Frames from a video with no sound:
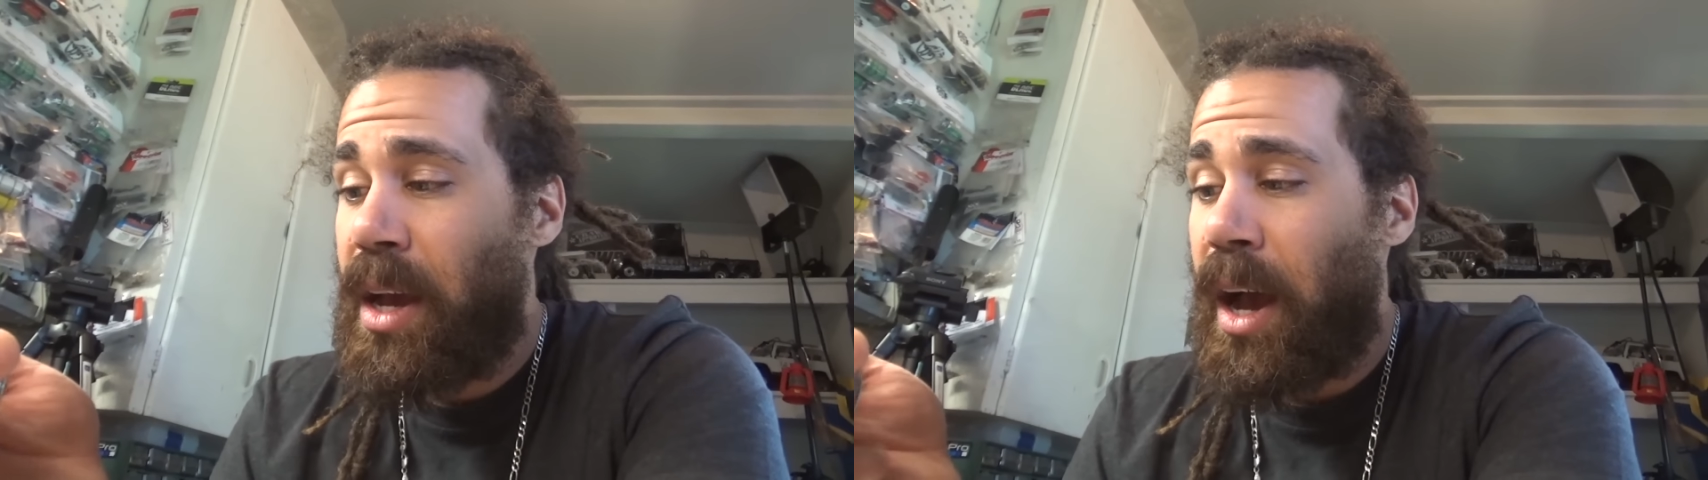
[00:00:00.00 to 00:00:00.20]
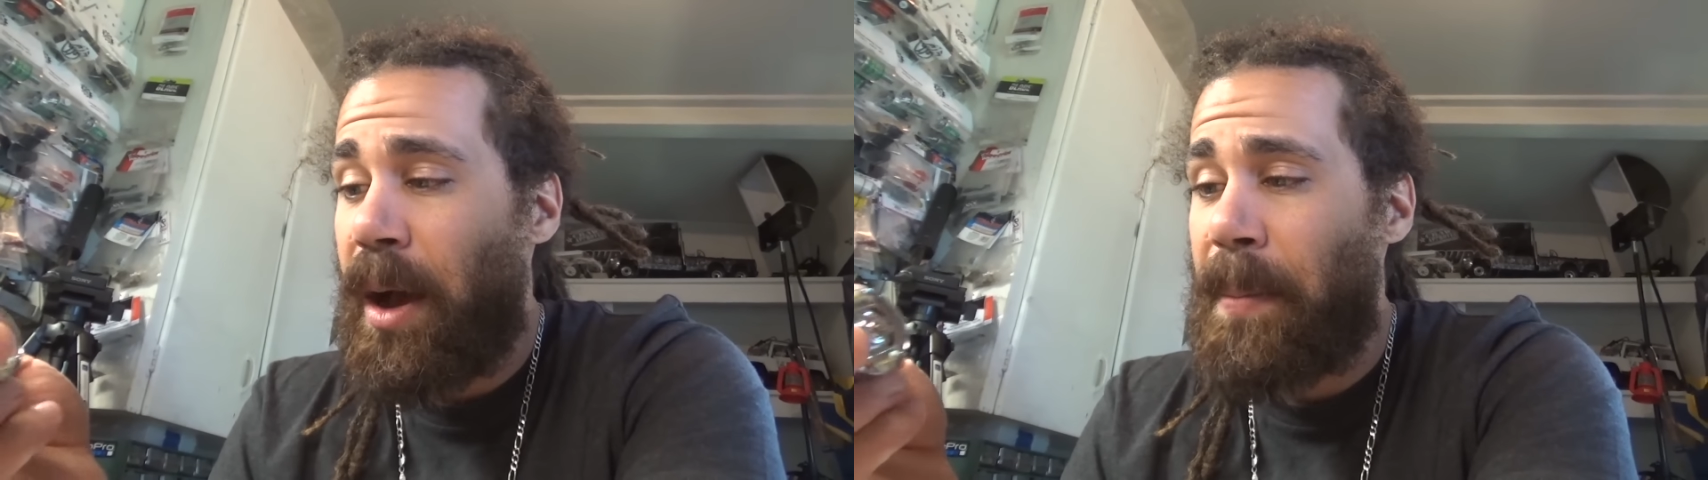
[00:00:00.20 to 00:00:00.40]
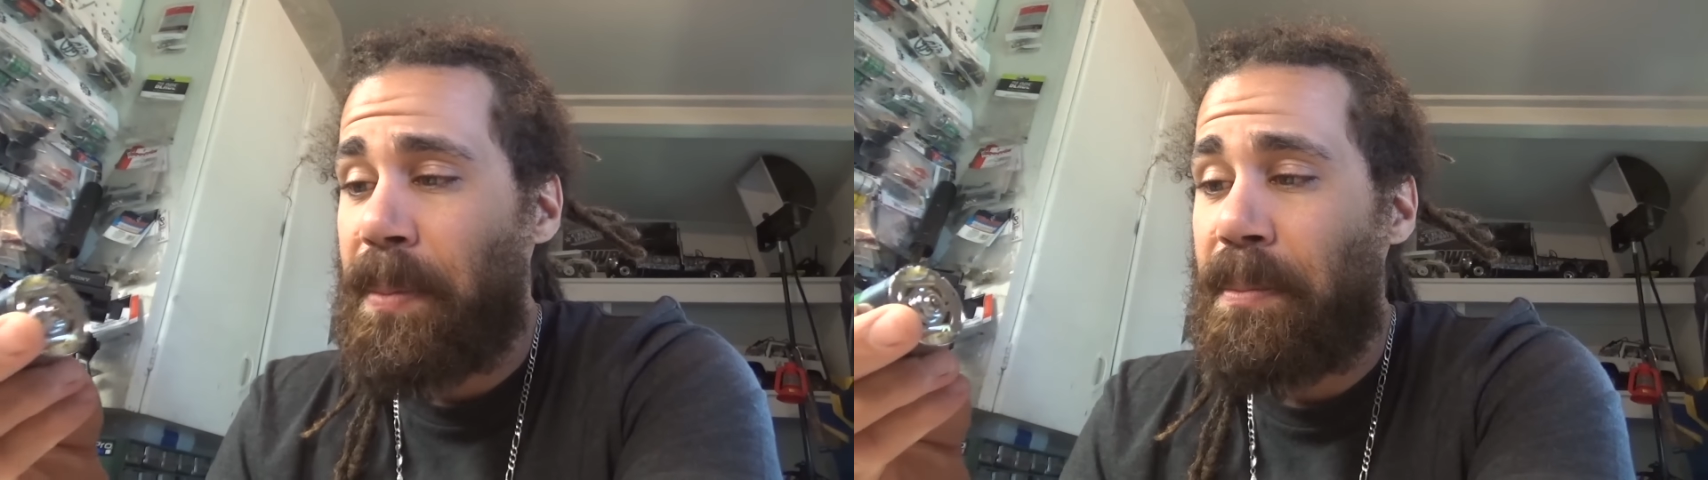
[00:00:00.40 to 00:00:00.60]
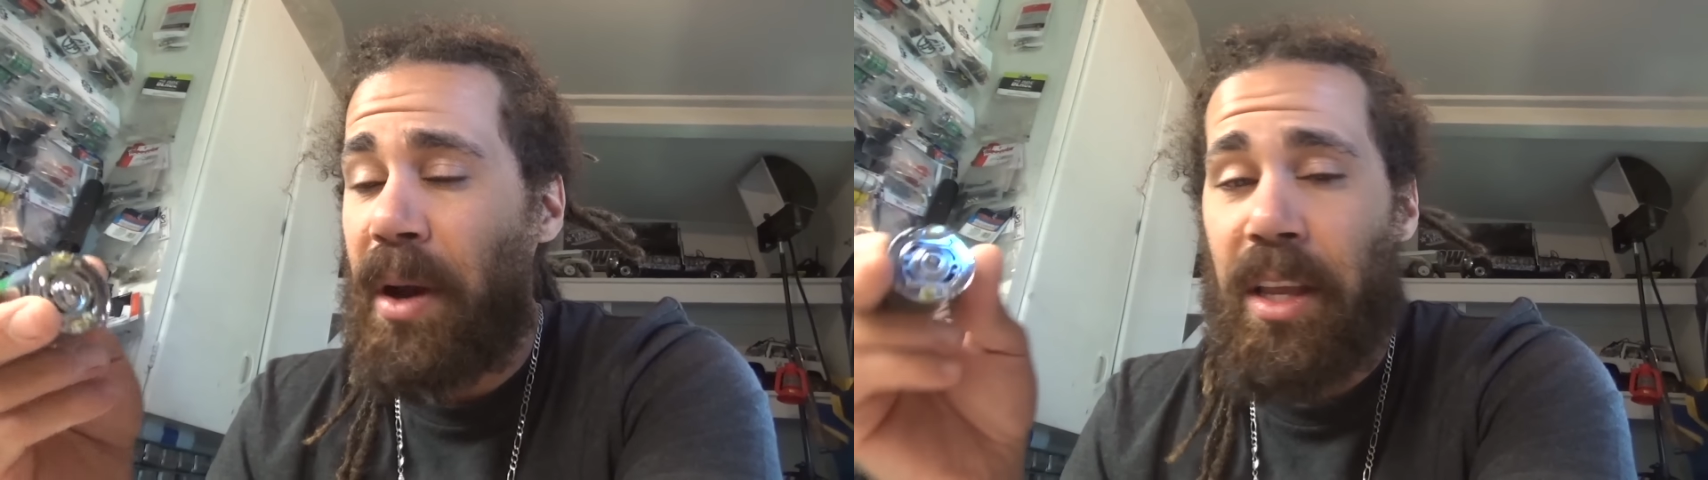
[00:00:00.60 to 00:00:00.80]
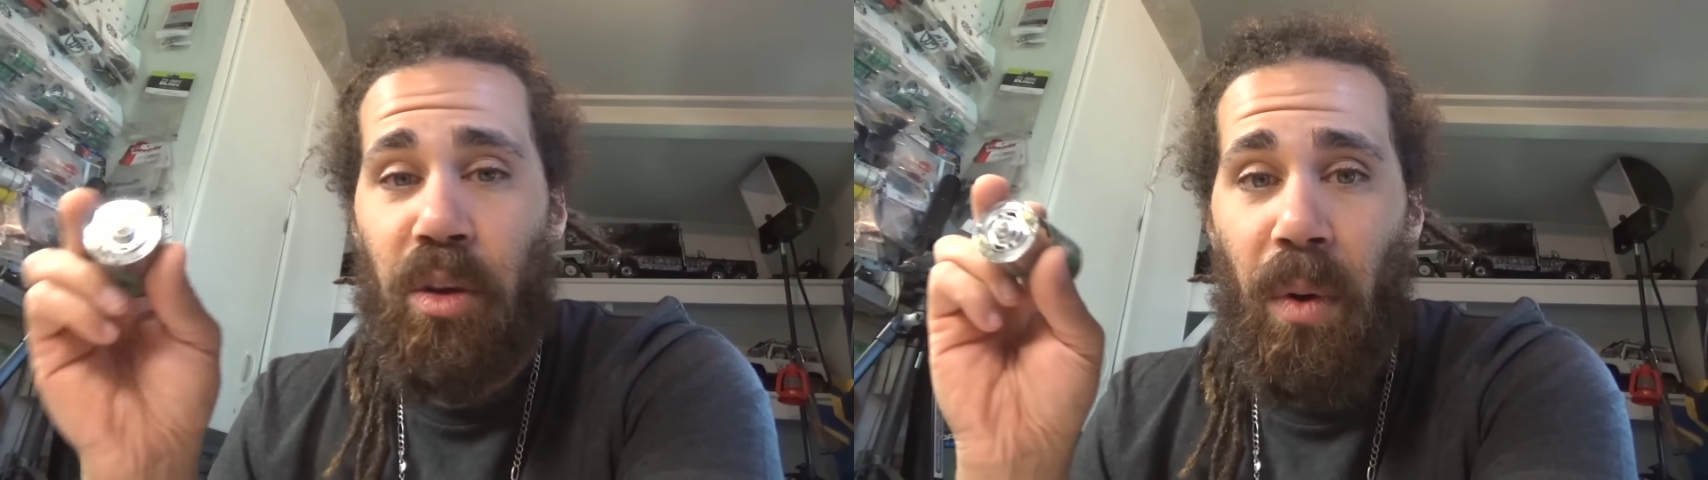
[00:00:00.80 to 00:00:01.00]

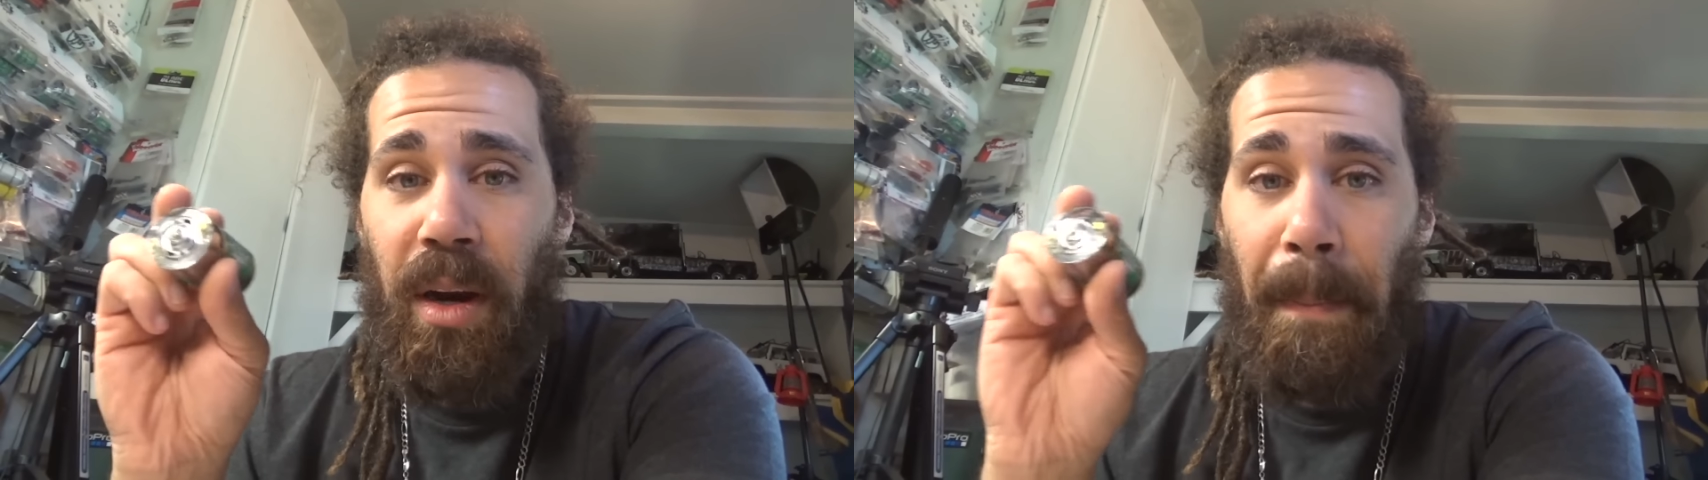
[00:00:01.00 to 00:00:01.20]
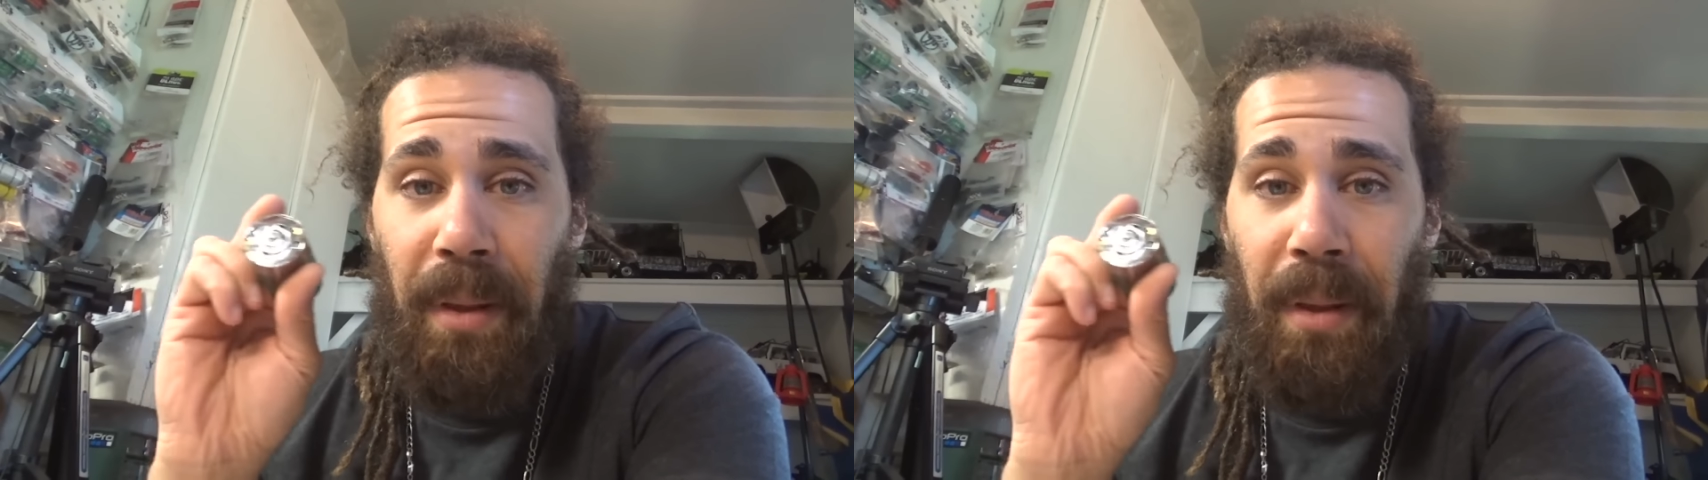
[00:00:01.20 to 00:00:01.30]
but you want to